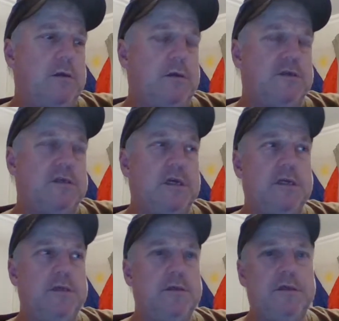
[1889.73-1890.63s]
so
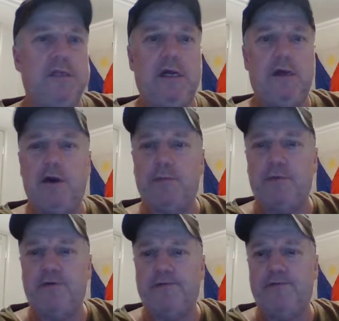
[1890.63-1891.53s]
I
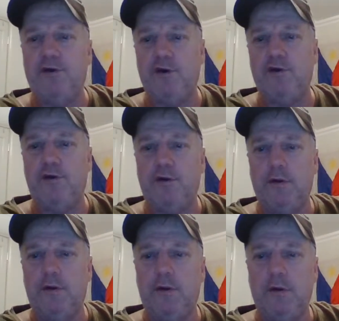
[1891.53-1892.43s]
prefer
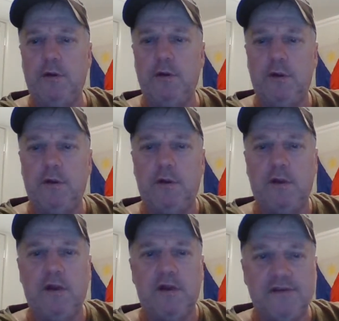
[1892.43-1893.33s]

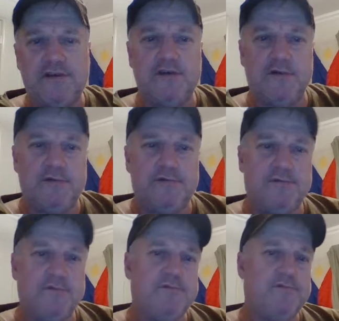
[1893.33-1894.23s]
to
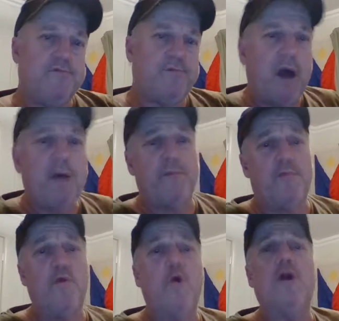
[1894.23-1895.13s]
pump
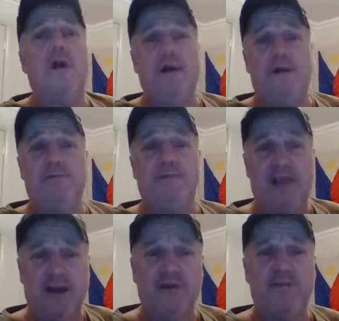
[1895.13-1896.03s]
water back
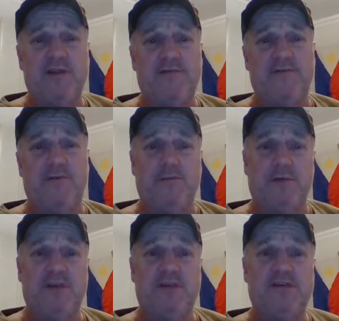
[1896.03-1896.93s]
home in the
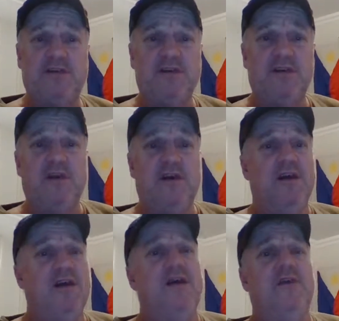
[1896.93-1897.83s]
Philippines.
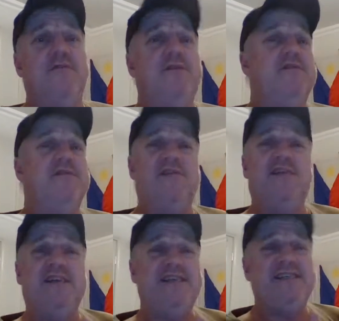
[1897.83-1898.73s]
With
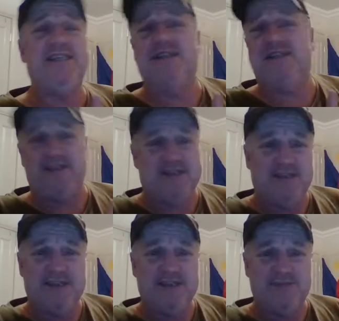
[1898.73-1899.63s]
easier than
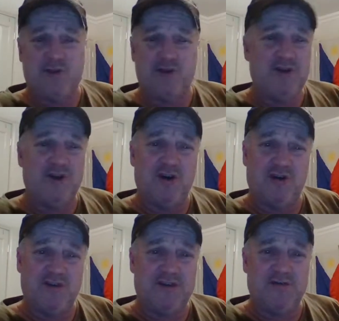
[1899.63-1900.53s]
these mod
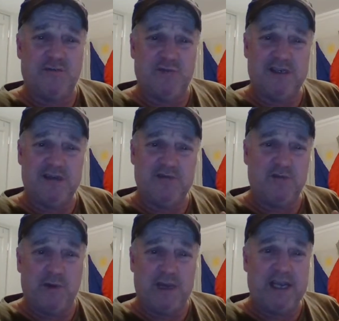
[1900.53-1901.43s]
cons than what
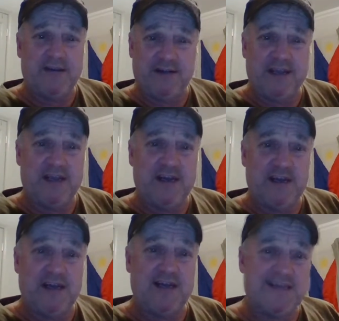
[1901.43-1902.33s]
we have here,
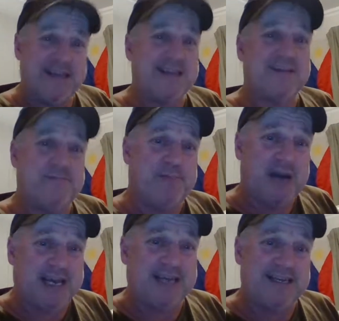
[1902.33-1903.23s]
and take the
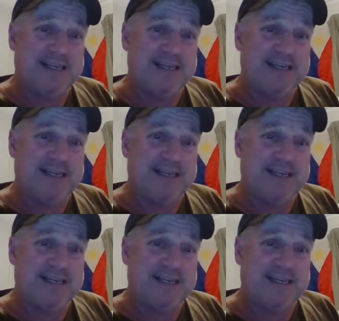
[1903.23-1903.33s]
bucket